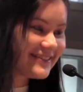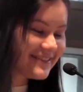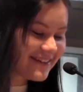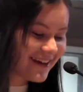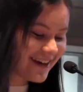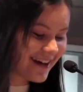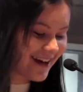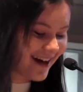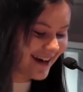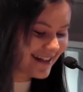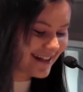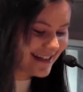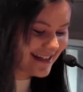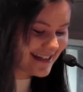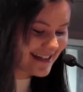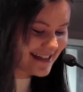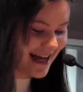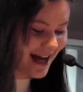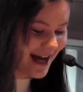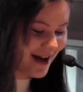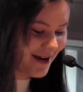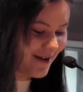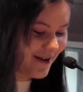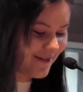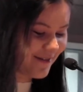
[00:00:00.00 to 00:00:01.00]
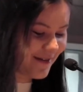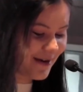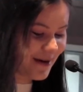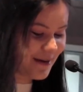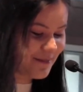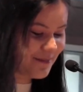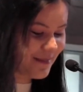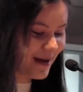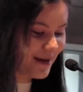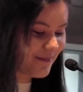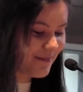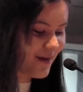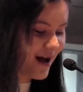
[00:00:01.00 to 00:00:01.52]
Regardless, however,
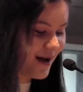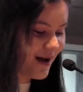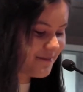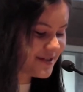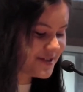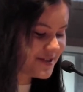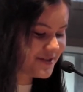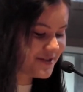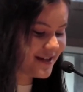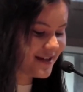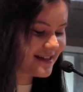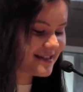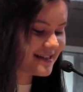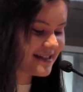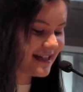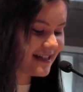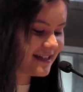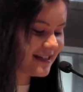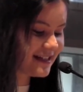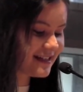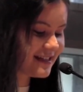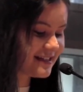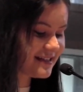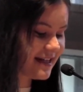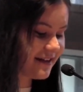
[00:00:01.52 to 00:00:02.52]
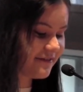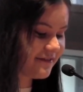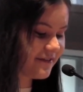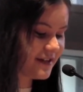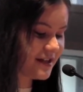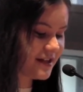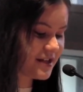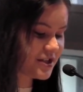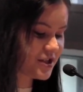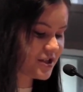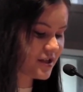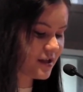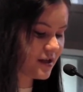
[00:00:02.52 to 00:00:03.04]
my mom has transcended the
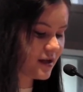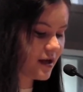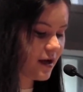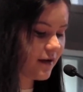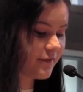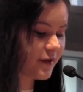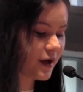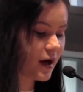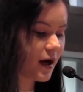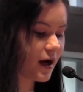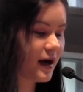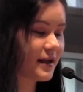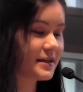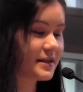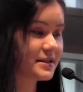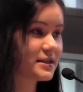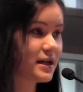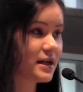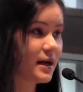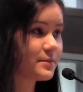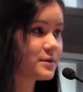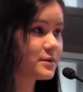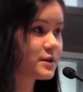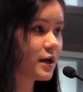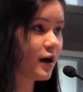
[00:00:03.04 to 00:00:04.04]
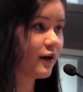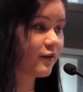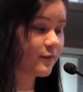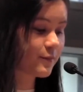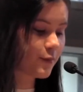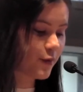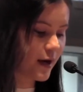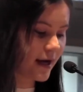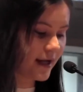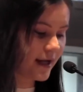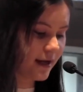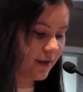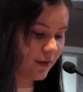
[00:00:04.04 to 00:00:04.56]
definition of the concept of
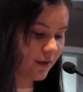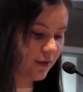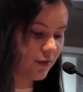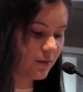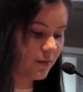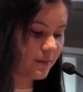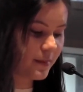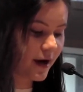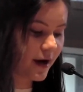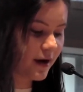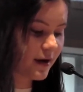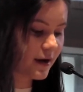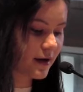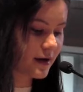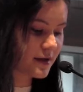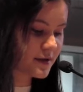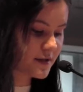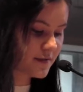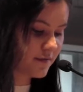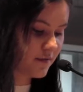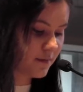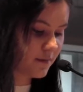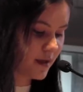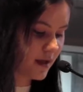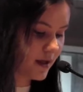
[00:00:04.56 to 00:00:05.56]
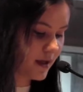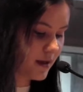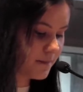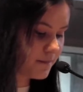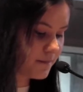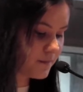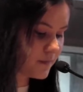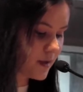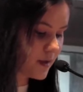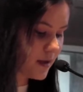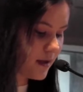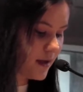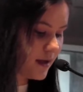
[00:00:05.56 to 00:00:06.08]
breaking through barriers for me.
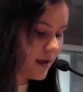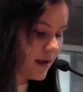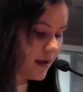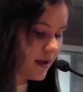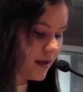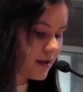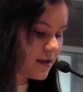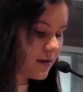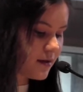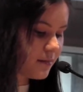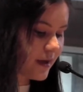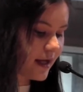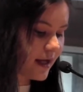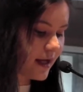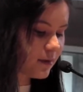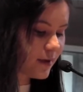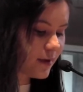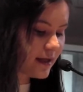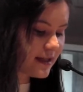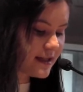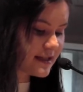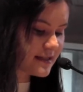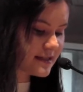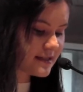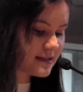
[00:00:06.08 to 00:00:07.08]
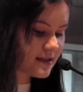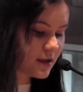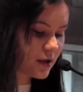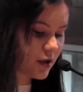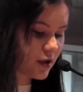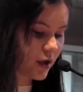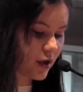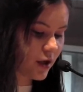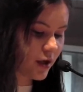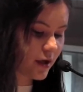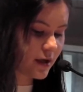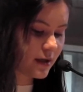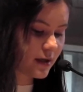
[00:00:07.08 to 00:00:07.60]
The main way this has
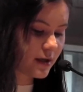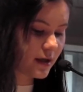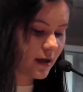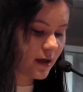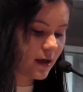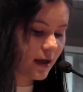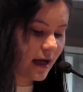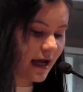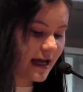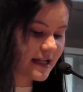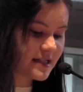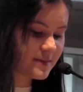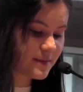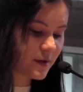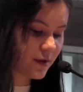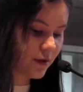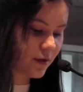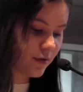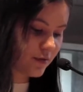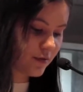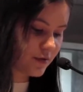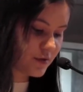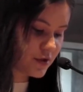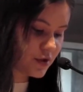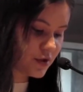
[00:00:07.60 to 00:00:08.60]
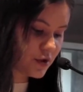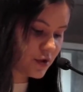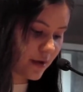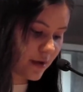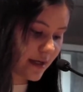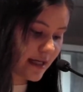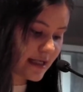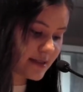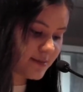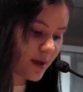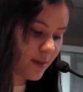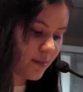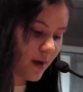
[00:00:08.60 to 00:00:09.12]
occurred has been through
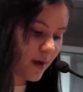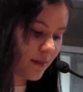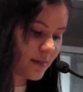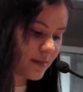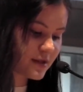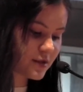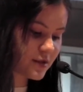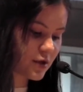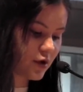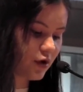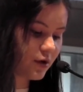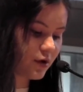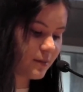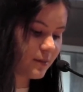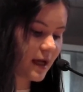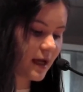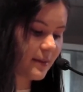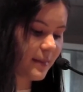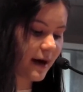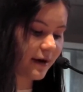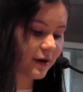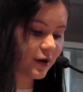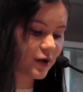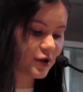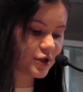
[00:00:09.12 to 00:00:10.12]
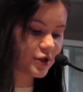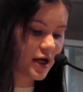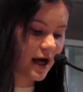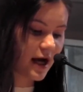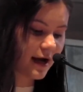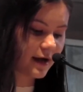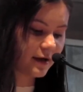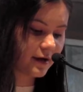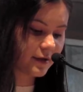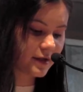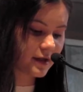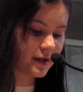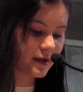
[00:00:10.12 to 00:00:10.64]
stories my mom has told me about her
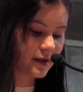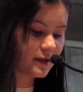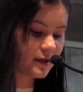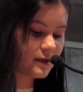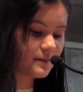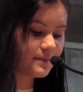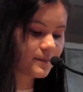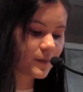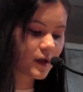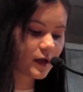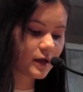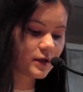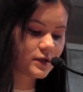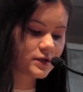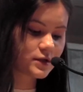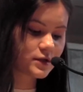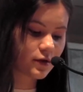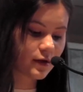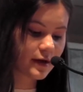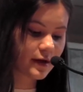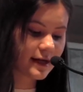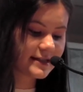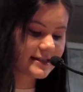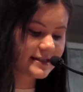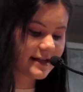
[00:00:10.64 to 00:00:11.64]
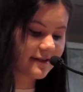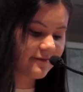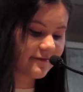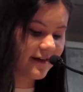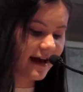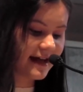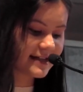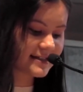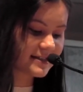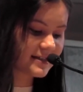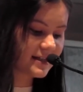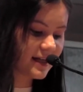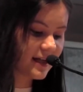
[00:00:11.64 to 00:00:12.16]
childhood, stories that
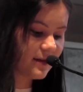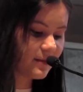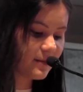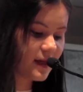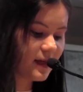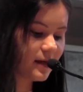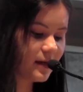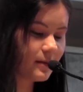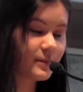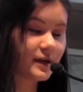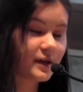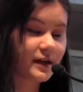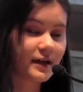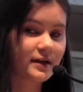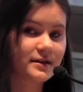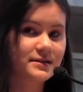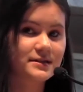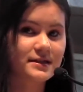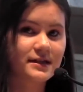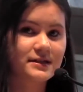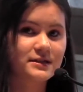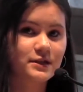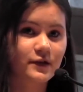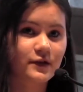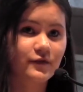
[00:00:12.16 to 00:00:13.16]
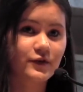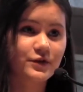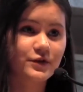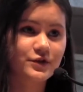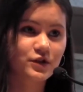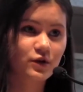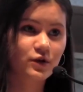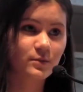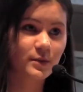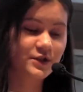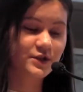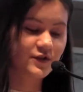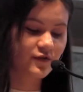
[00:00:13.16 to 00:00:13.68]
fascinate me because they differ
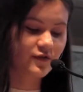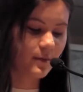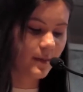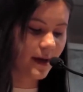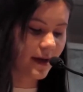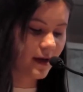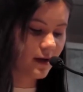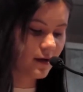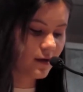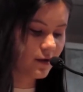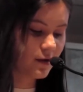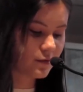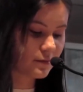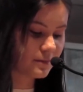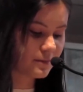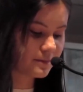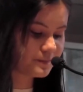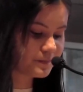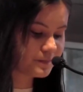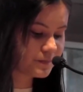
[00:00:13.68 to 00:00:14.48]
so much from my own.